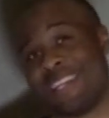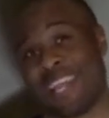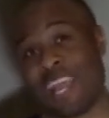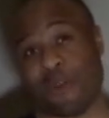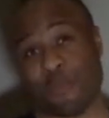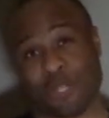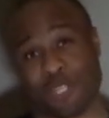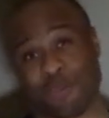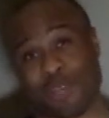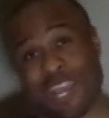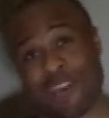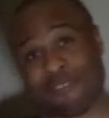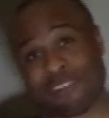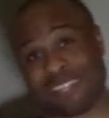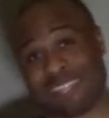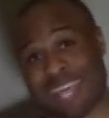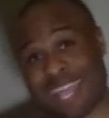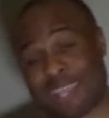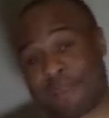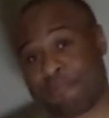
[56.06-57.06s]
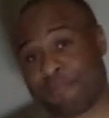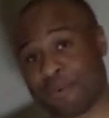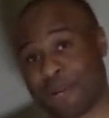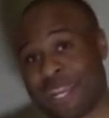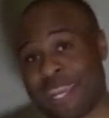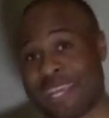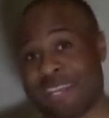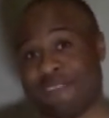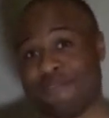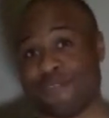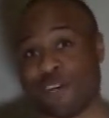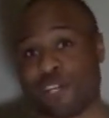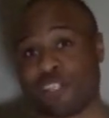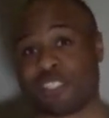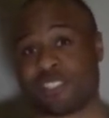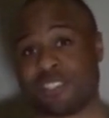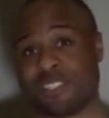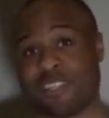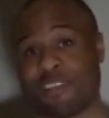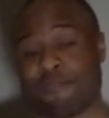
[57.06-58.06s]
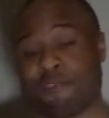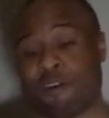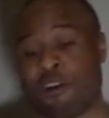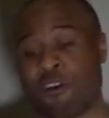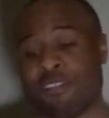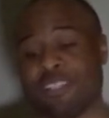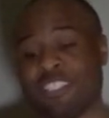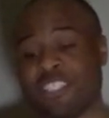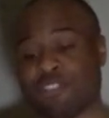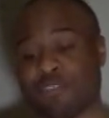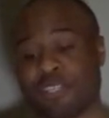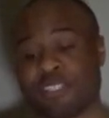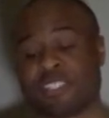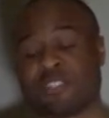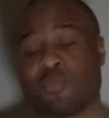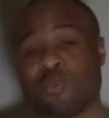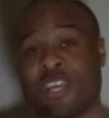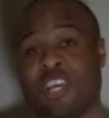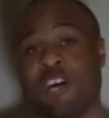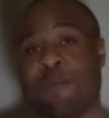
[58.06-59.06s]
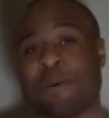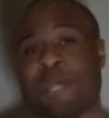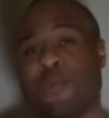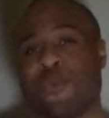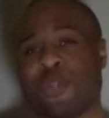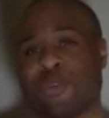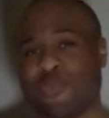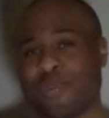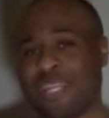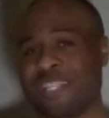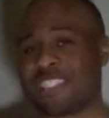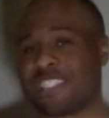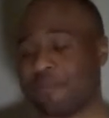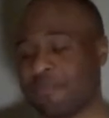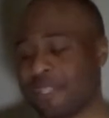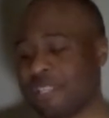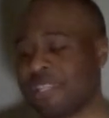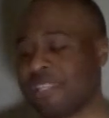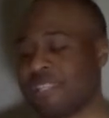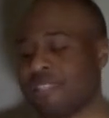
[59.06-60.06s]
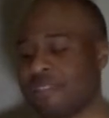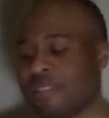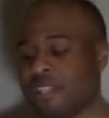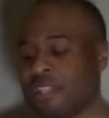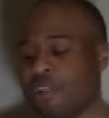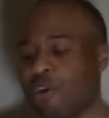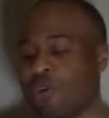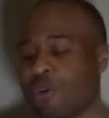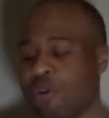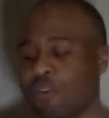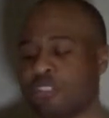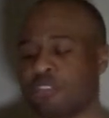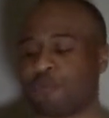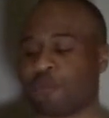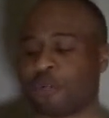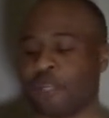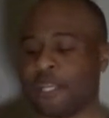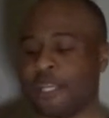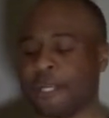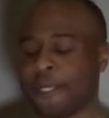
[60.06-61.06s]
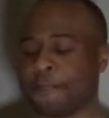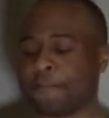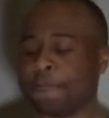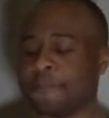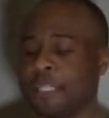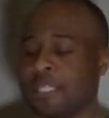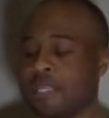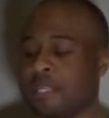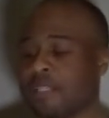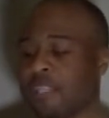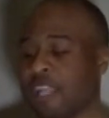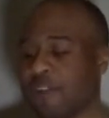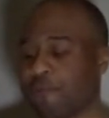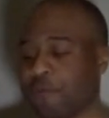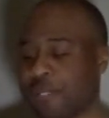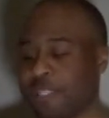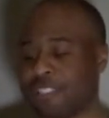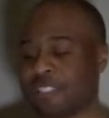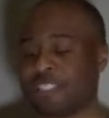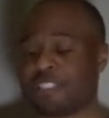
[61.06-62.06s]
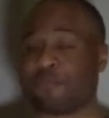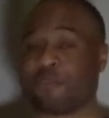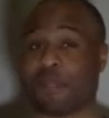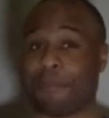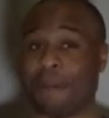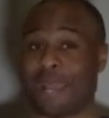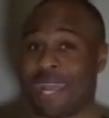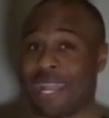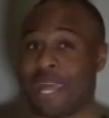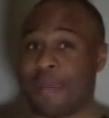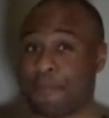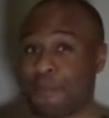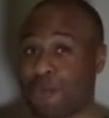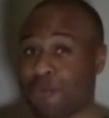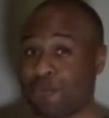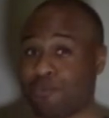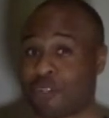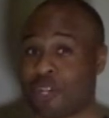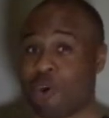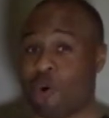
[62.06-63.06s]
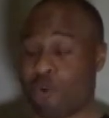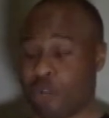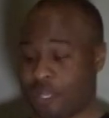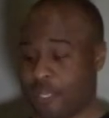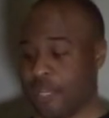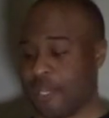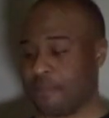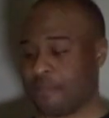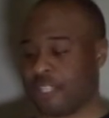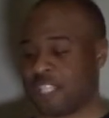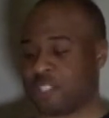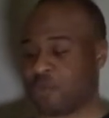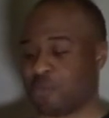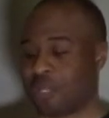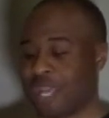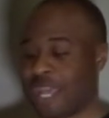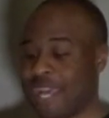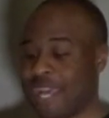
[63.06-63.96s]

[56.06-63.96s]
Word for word: Now, we do have a light brand version of all these drinks as well, but I wanna read some of the, the logos for you here. Like for instance, for the pineapple coconut, this one